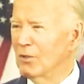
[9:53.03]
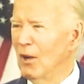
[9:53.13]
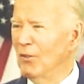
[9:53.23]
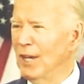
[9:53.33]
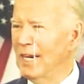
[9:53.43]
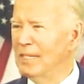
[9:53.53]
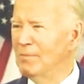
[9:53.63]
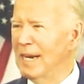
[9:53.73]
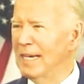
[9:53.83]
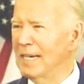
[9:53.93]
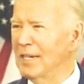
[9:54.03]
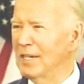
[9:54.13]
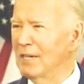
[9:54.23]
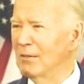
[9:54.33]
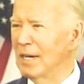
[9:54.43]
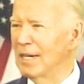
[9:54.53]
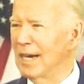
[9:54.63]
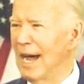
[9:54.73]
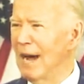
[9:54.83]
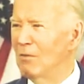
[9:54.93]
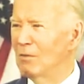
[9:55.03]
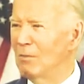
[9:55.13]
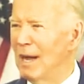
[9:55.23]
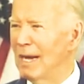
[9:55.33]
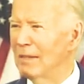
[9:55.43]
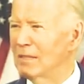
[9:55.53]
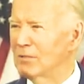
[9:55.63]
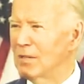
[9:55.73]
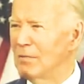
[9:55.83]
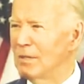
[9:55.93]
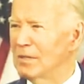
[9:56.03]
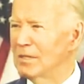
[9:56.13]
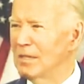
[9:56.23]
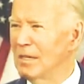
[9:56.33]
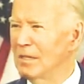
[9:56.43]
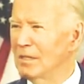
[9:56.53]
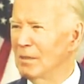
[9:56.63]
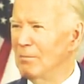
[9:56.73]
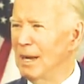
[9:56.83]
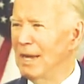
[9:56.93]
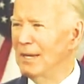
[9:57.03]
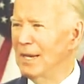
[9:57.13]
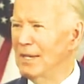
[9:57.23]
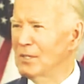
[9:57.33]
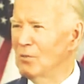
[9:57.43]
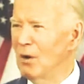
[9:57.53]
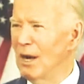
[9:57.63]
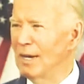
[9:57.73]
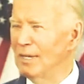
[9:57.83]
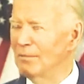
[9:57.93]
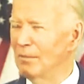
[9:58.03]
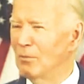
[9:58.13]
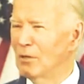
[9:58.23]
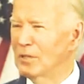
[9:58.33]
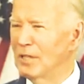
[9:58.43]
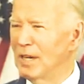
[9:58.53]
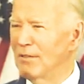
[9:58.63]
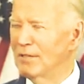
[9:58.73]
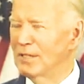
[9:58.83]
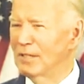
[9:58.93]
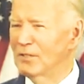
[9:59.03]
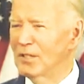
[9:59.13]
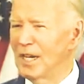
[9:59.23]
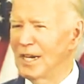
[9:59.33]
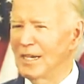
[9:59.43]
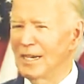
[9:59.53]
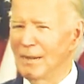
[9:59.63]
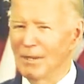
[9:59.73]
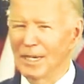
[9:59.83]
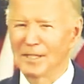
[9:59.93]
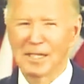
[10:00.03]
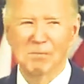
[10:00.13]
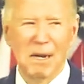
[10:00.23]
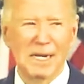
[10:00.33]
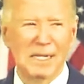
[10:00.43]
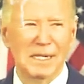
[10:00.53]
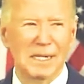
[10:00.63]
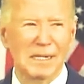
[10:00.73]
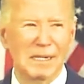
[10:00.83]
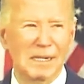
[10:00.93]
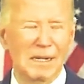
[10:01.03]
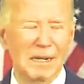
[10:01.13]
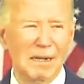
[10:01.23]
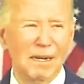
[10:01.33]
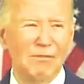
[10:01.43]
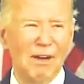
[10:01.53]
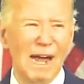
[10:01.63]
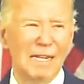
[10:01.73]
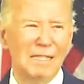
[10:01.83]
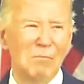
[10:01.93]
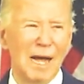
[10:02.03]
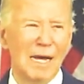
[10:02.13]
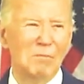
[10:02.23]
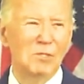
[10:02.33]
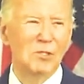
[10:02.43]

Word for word: Don't think he's making a deal right now with MAGA extremists to ban nationwide abortion in every single state, because he's making it. In fact, the MAGA